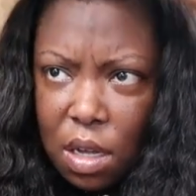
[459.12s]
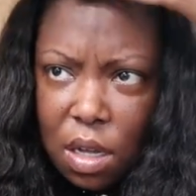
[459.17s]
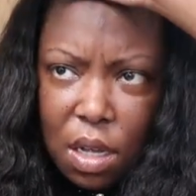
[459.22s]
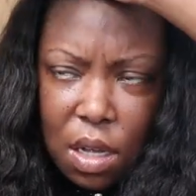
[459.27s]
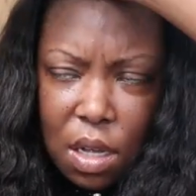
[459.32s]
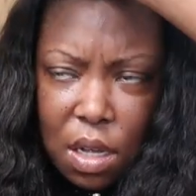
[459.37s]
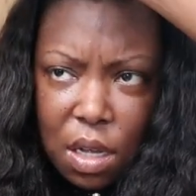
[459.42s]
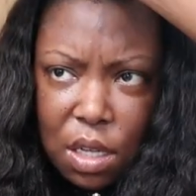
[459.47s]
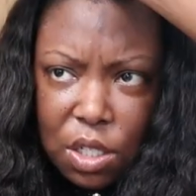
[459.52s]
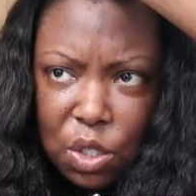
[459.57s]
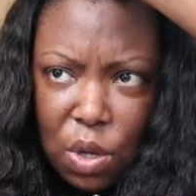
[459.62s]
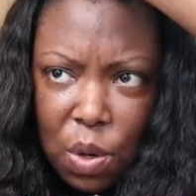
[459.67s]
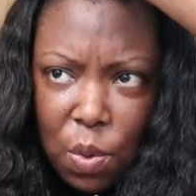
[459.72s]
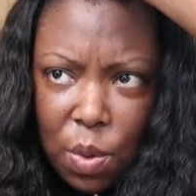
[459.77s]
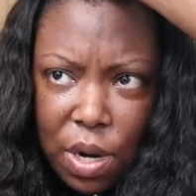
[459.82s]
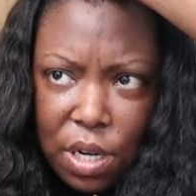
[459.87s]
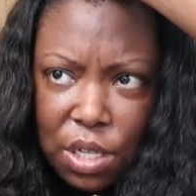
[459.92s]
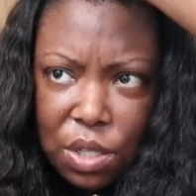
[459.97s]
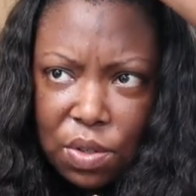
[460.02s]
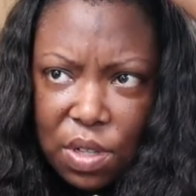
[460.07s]
uh, do I
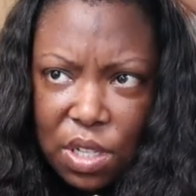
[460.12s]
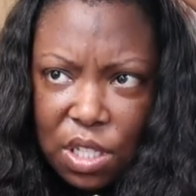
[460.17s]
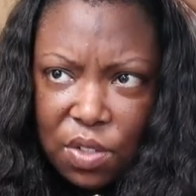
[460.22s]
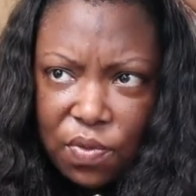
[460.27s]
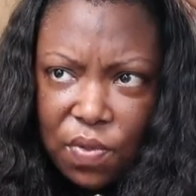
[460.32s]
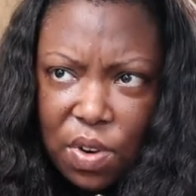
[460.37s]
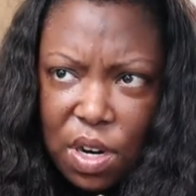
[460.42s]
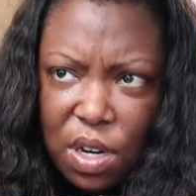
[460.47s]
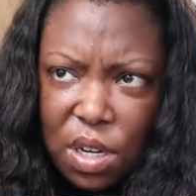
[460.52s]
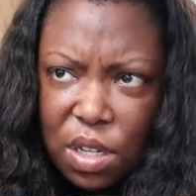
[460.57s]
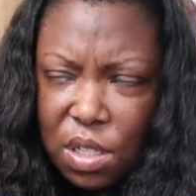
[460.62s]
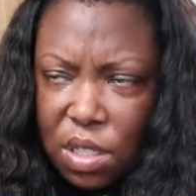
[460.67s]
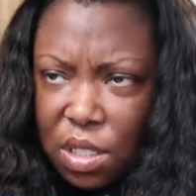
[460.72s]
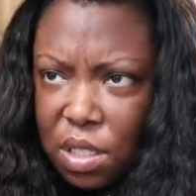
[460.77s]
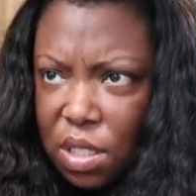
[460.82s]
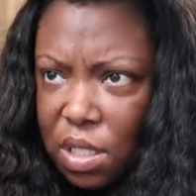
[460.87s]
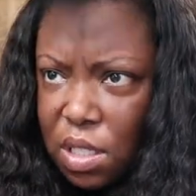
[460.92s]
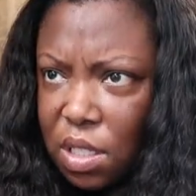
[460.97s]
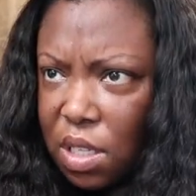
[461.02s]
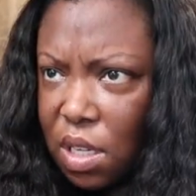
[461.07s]
want to do this
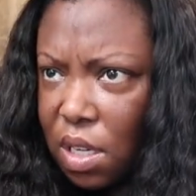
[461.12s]
first?